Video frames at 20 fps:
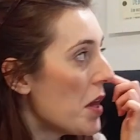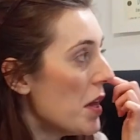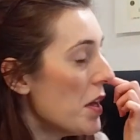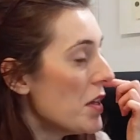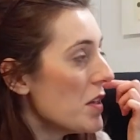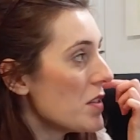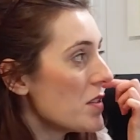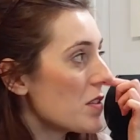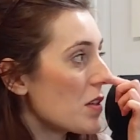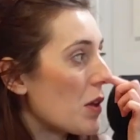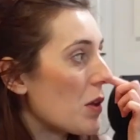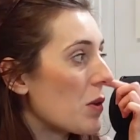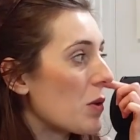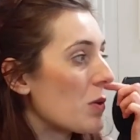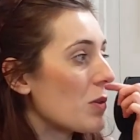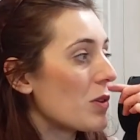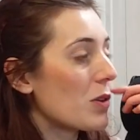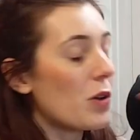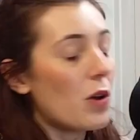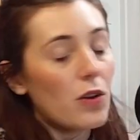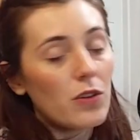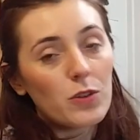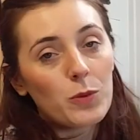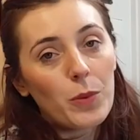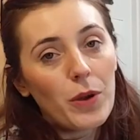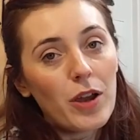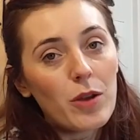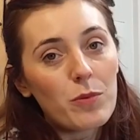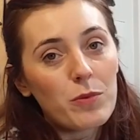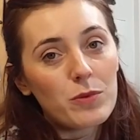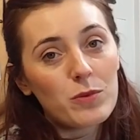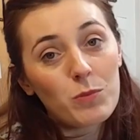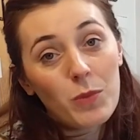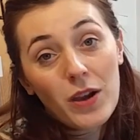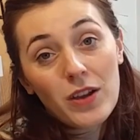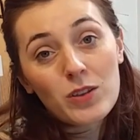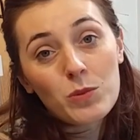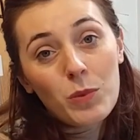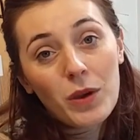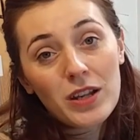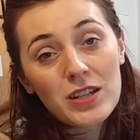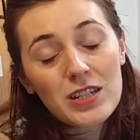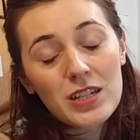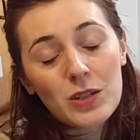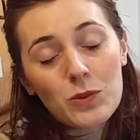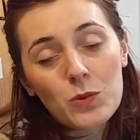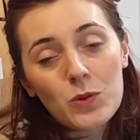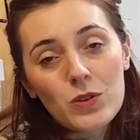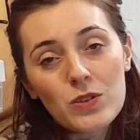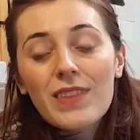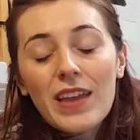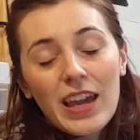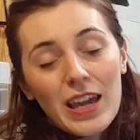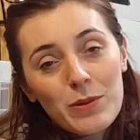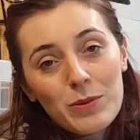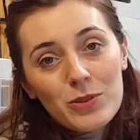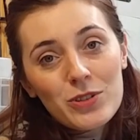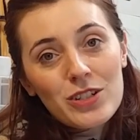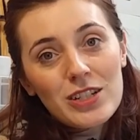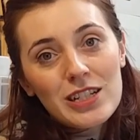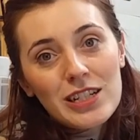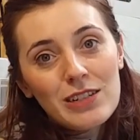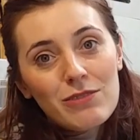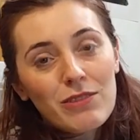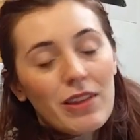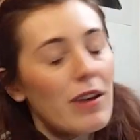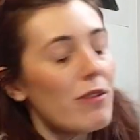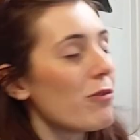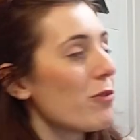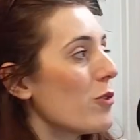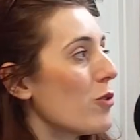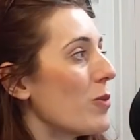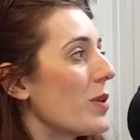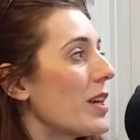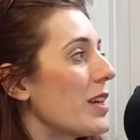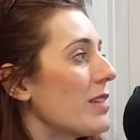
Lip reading: So the cotton bias binding was able to deliver that for me.